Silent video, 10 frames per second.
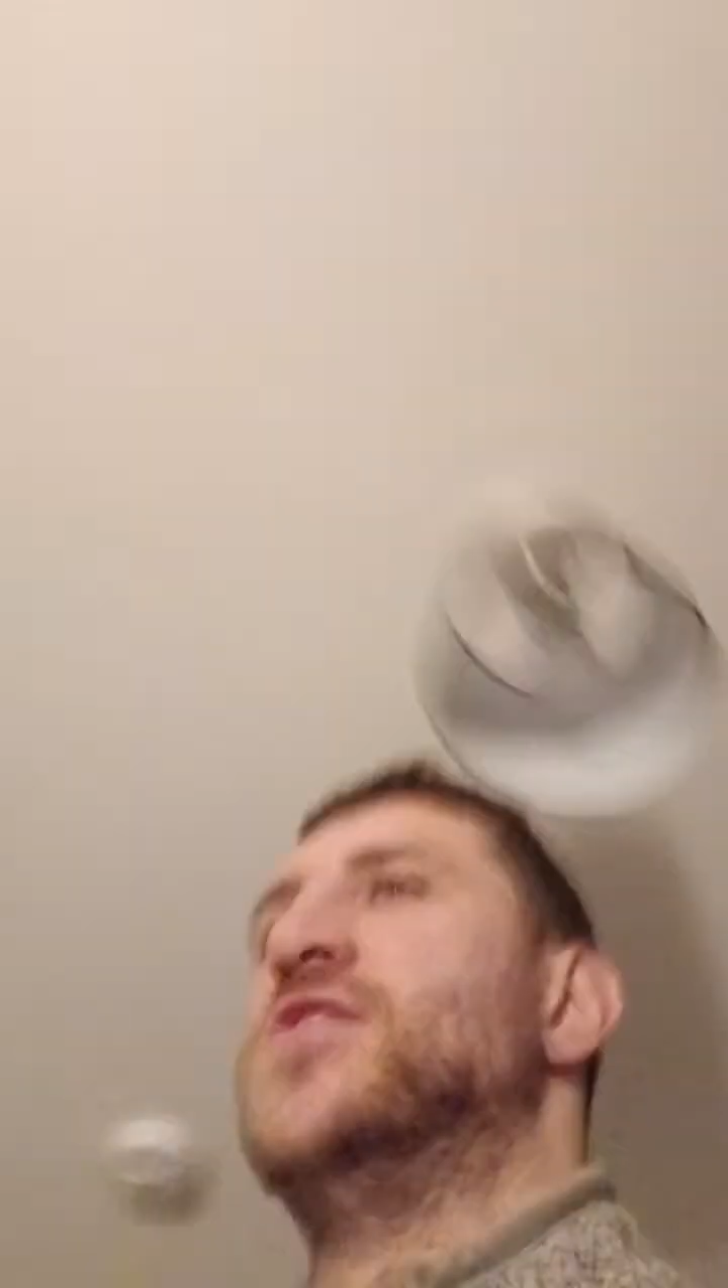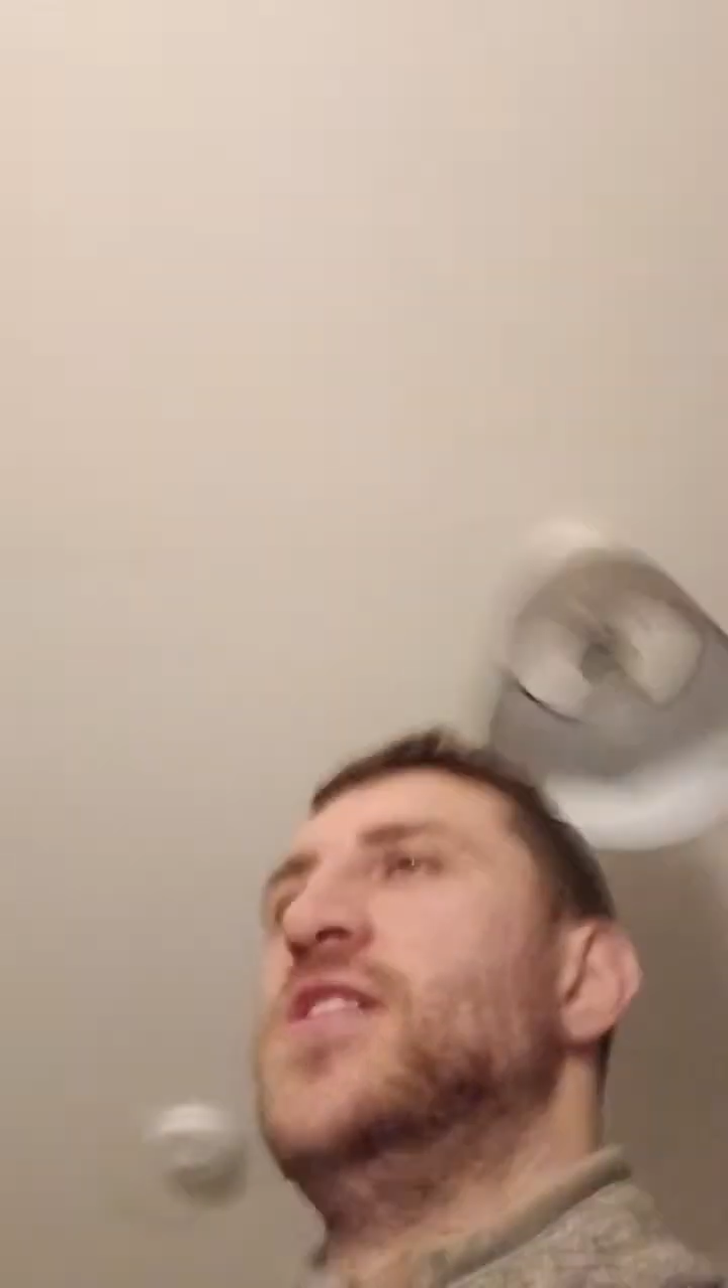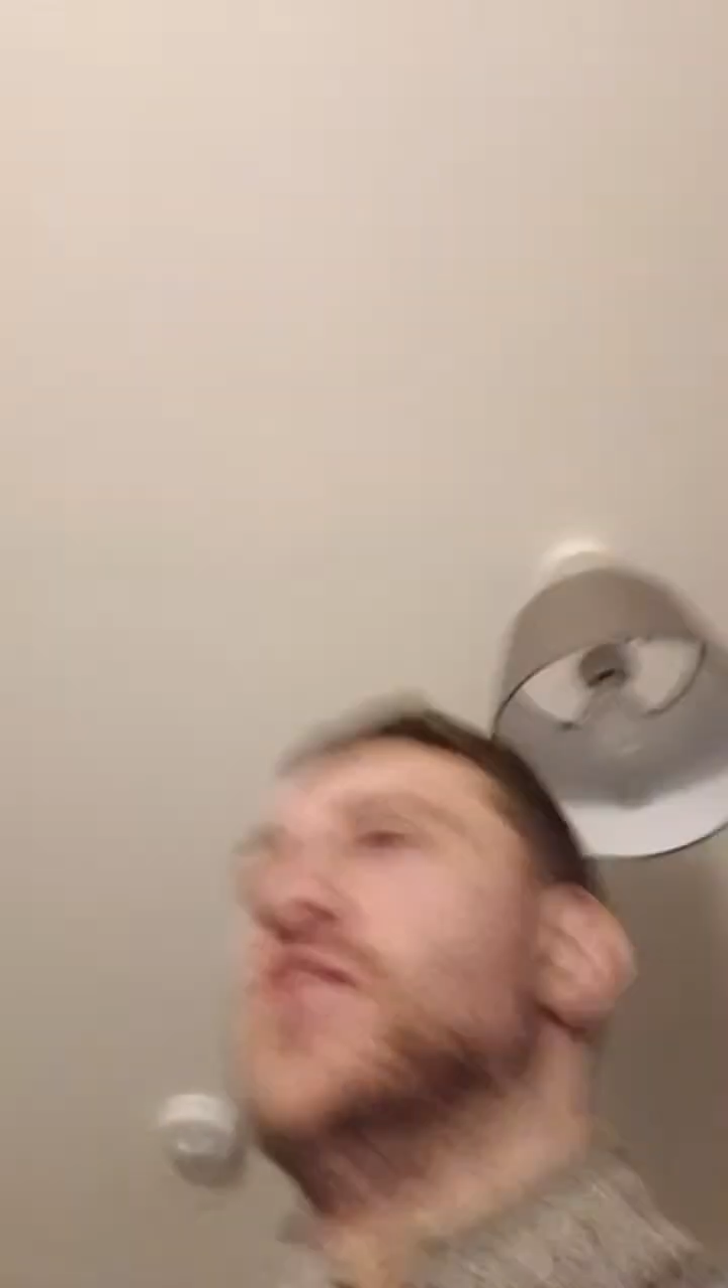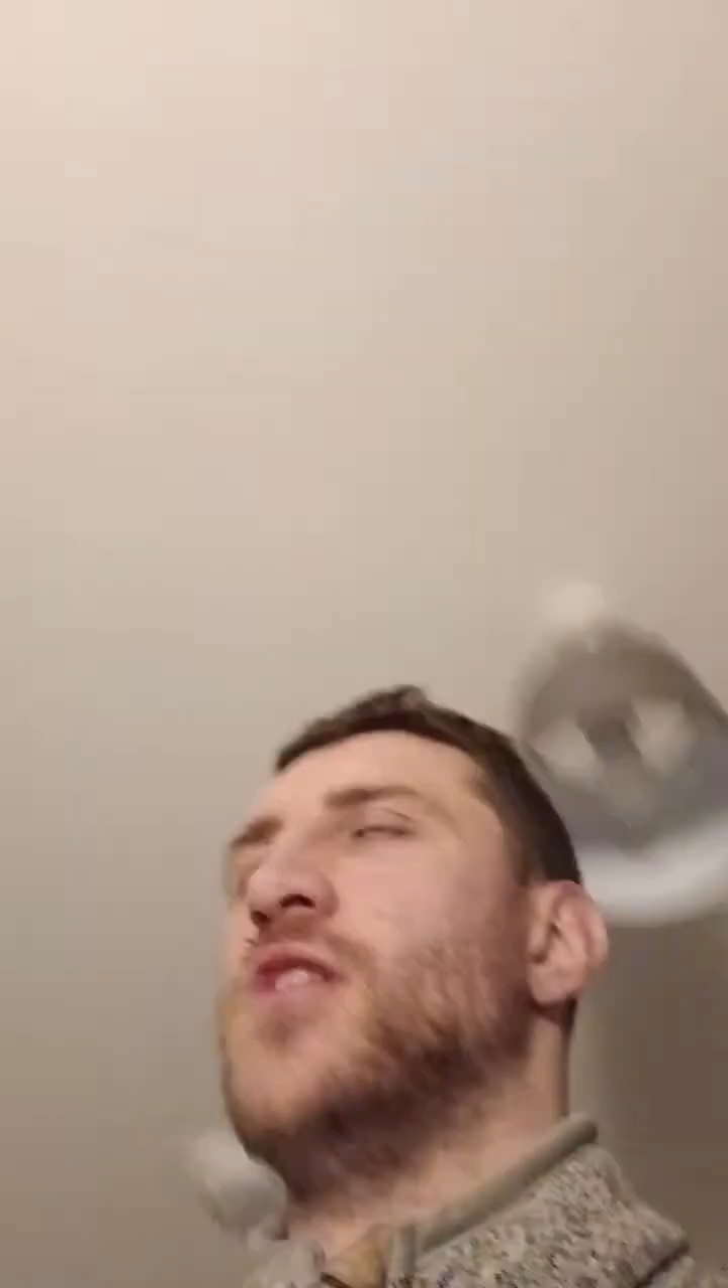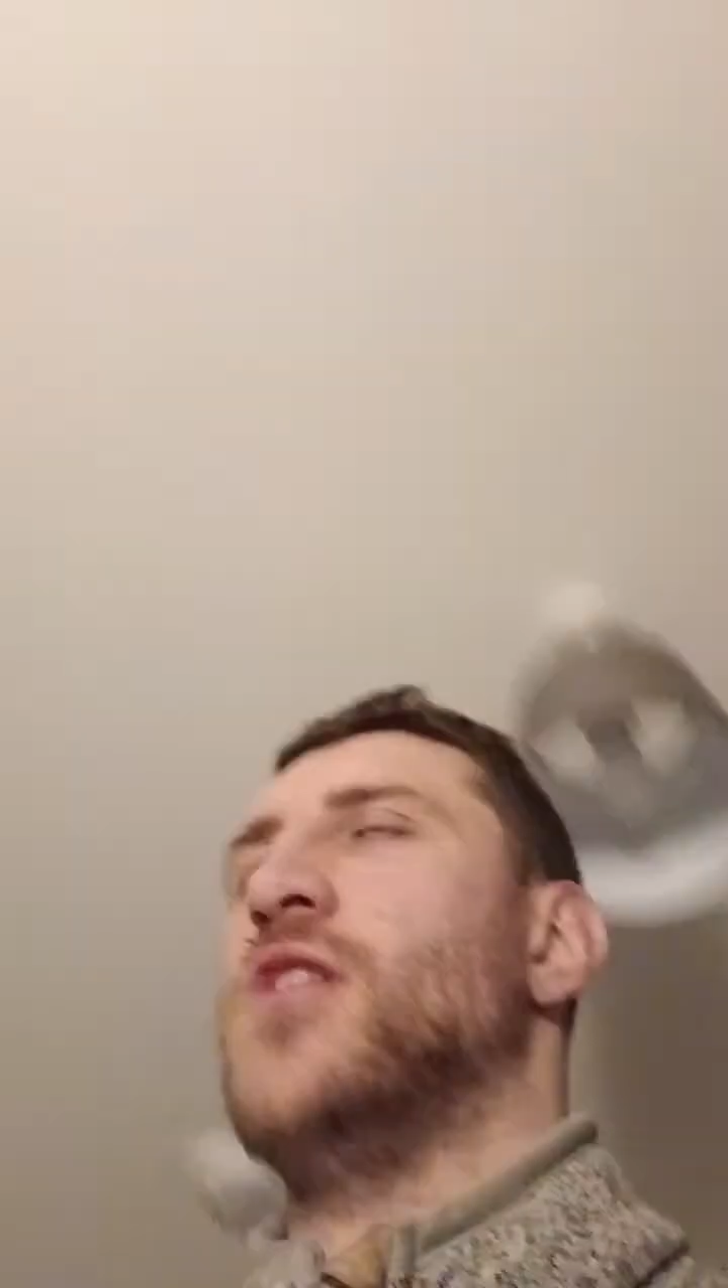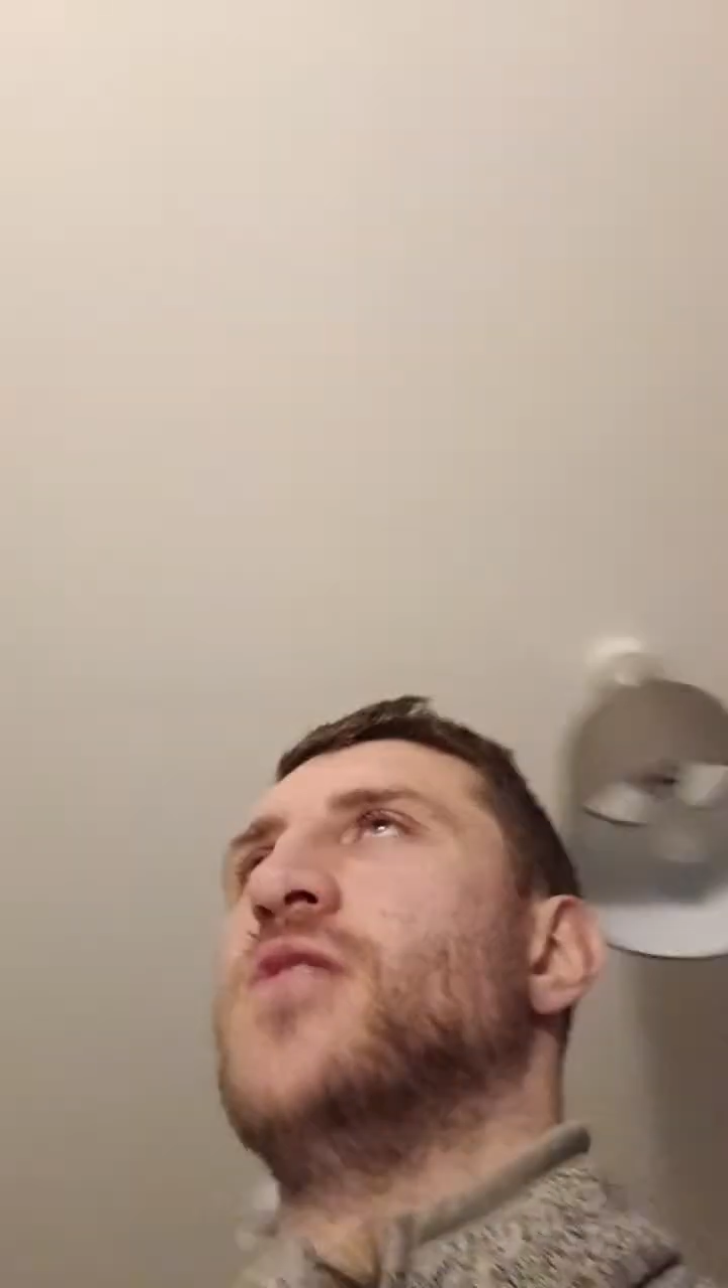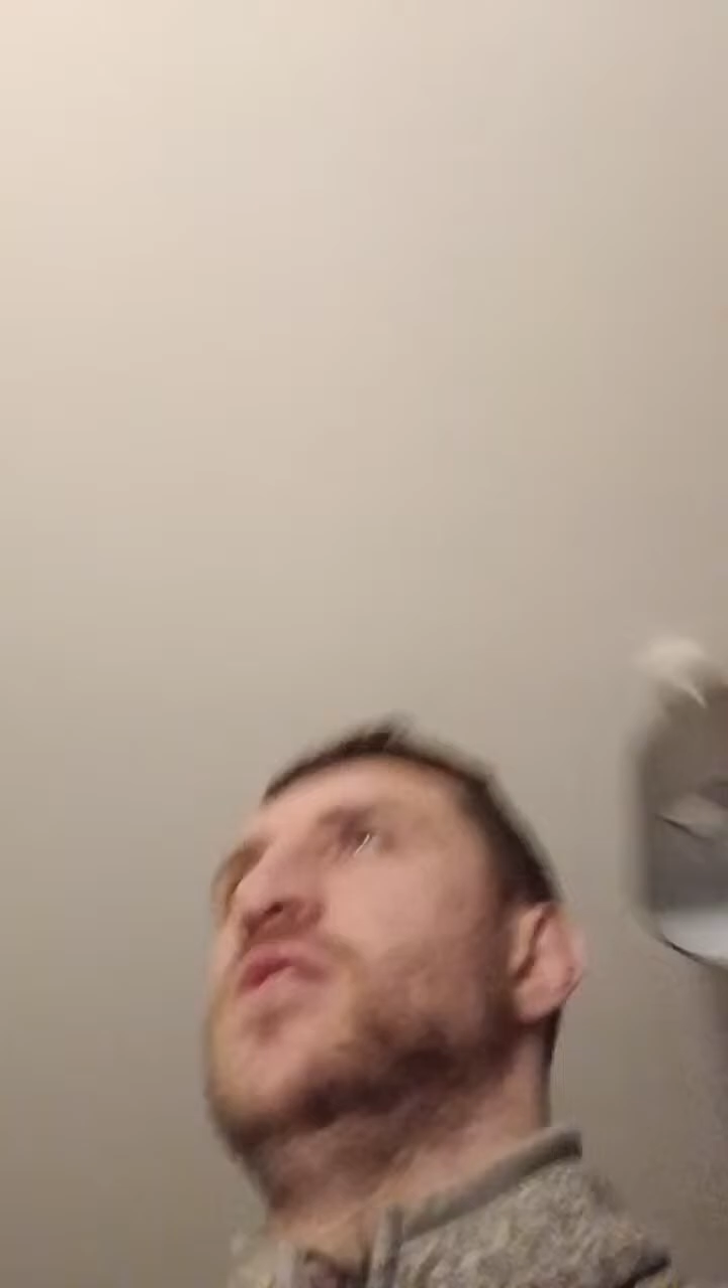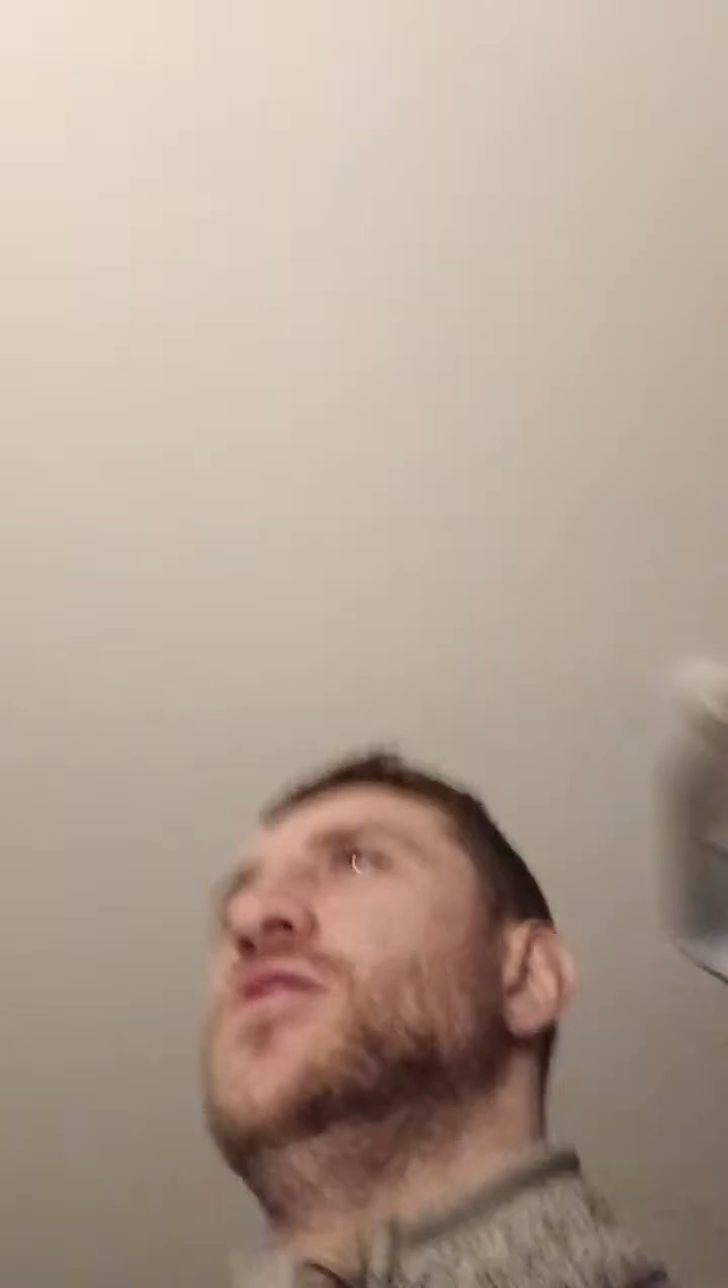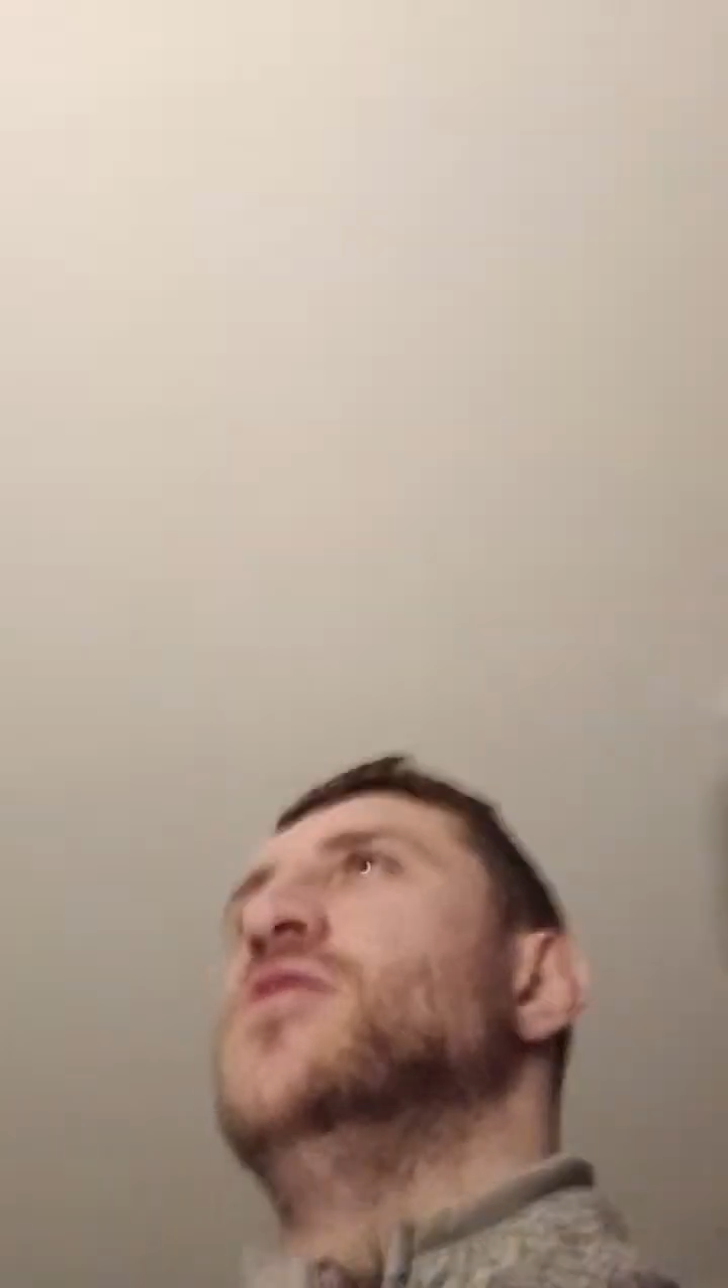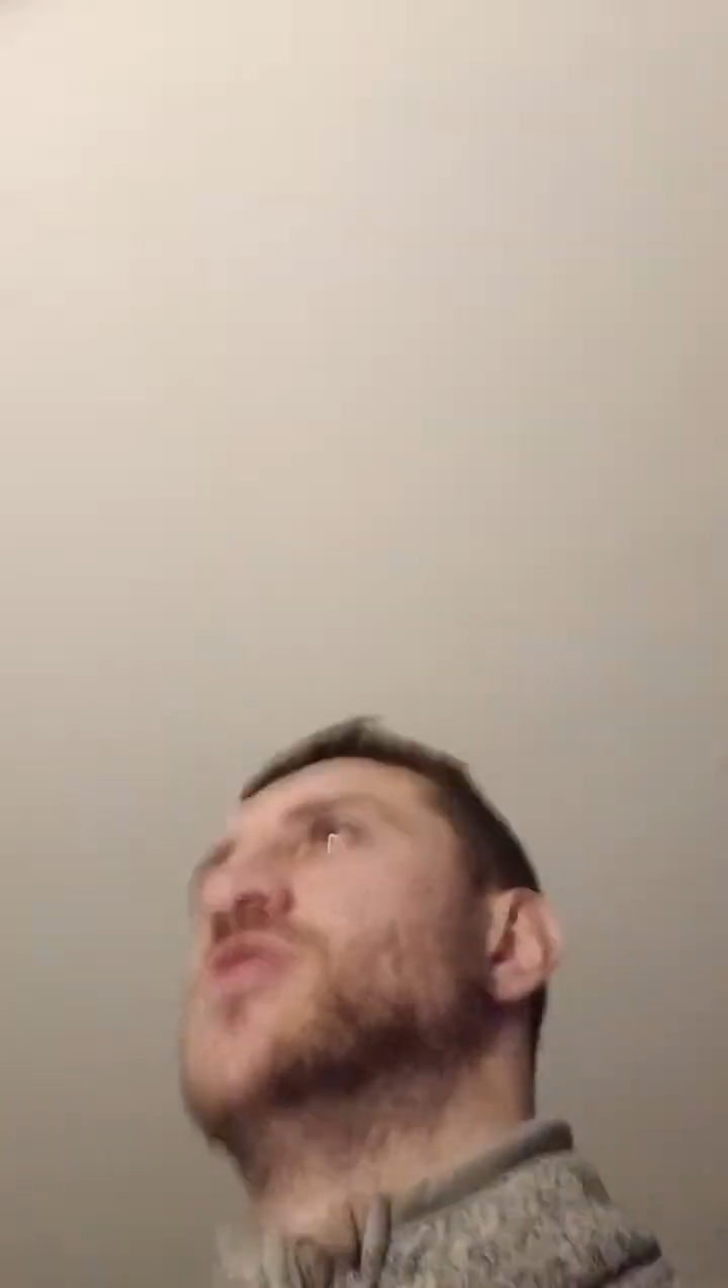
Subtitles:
lot of these